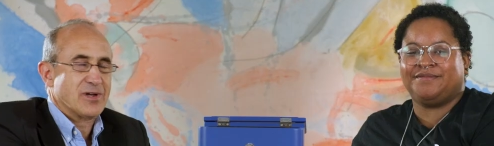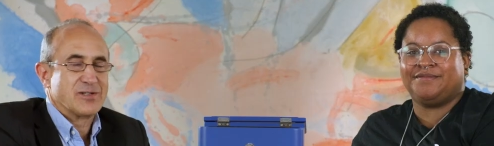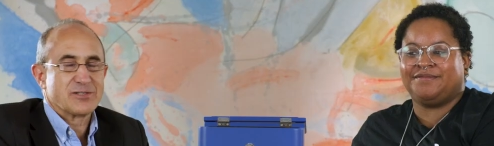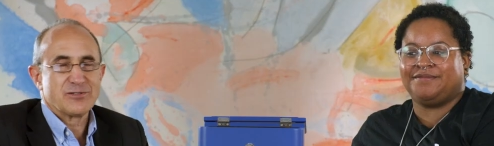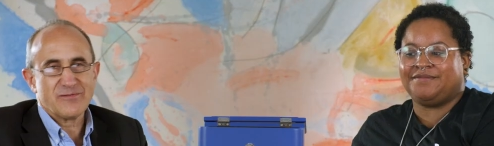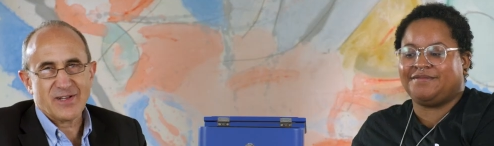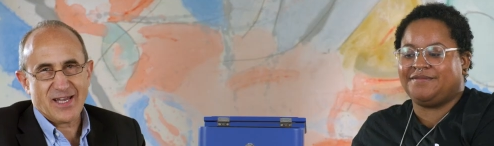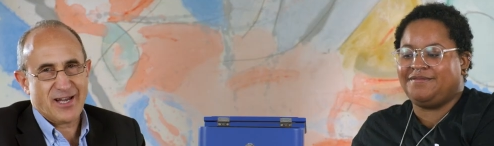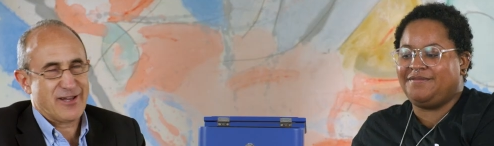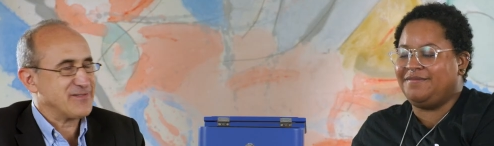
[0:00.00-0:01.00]

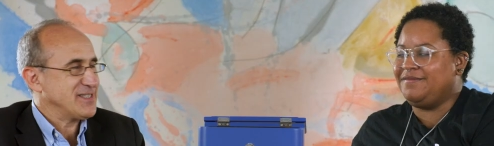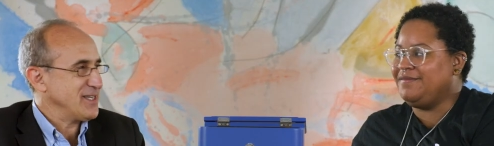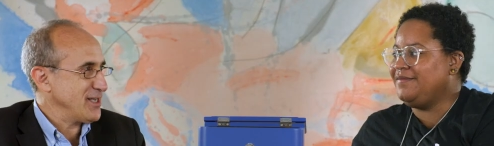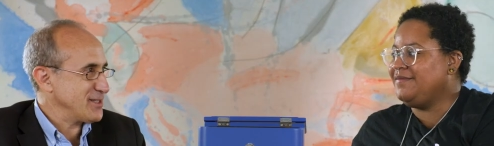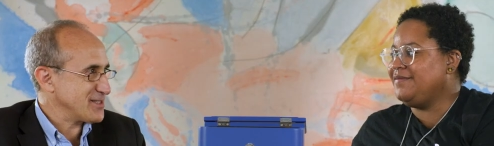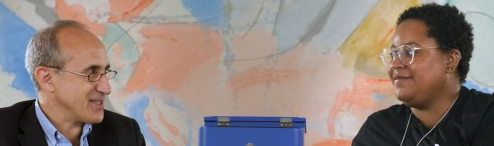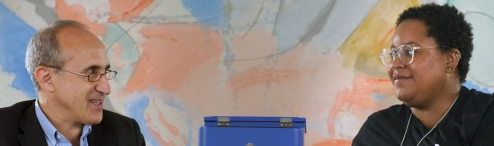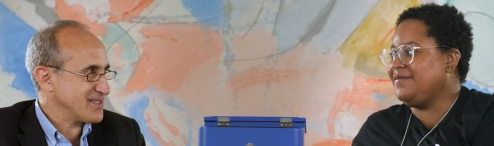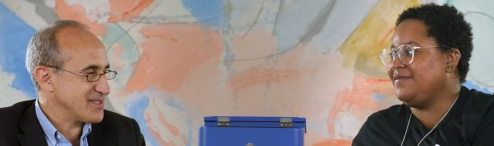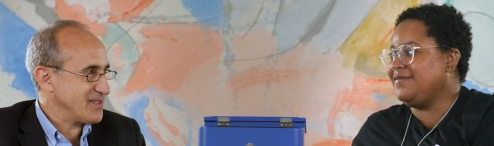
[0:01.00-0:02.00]
Speaker 1: Conserving N F Ts,
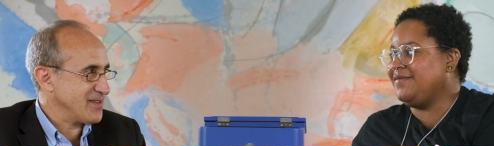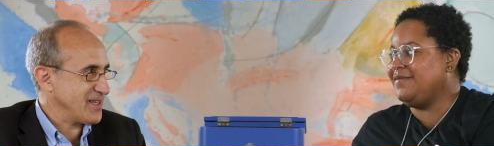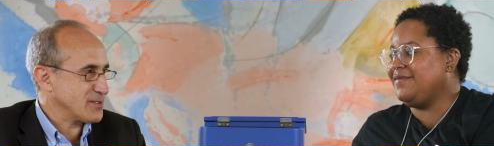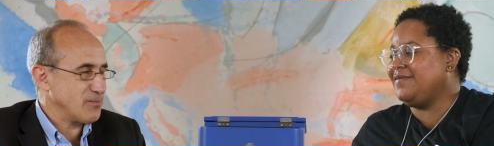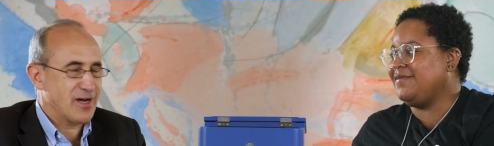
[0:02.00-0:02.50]
that's, that's